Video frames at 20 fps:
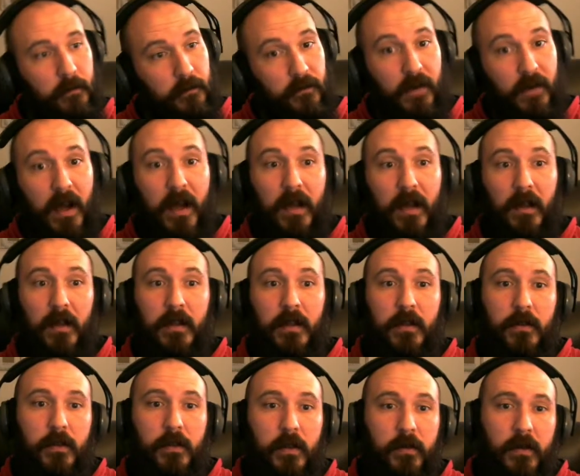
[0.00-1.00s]
Finally,
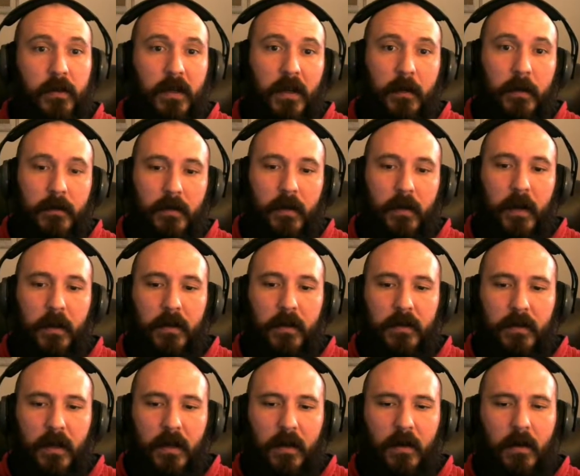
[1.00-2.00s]
Junior comes around.
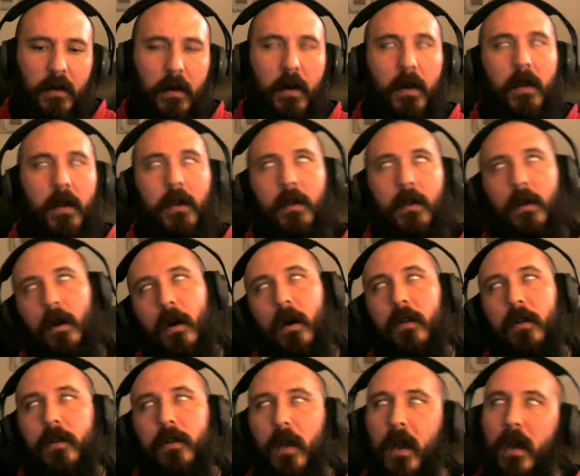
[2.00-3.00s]
He's like, all right,
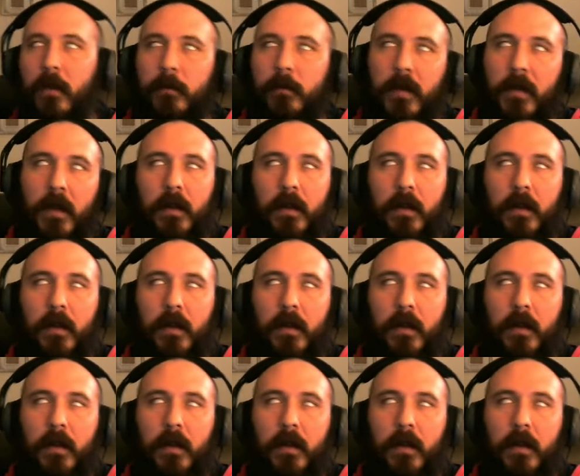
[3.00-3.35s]
God, Dad, I'm getting